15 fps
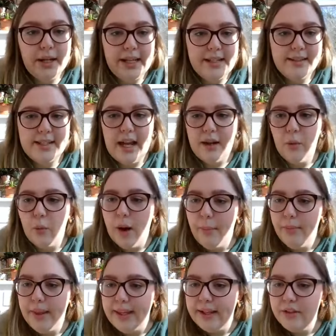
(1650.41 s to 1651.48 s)
of what I said,
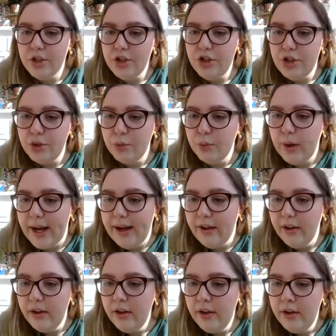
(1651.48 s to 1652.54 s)
what plants do
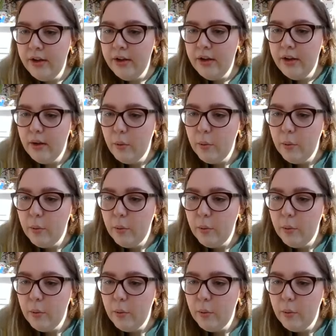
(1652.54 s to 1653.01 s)
well.